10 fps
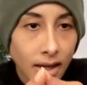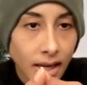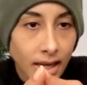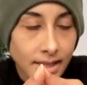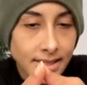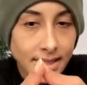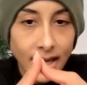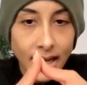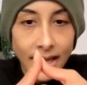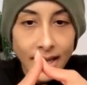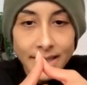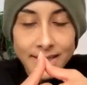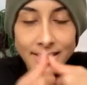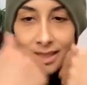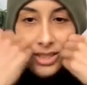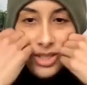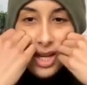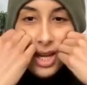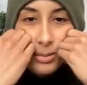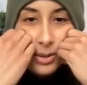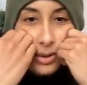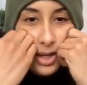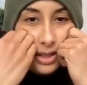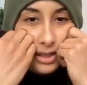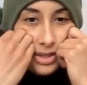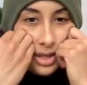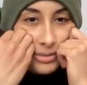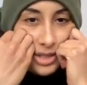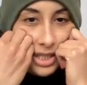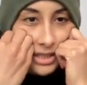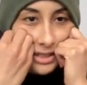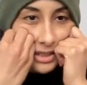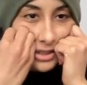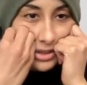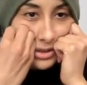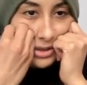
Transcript: Nice, guys. Good job, Laura. Good job, Jason.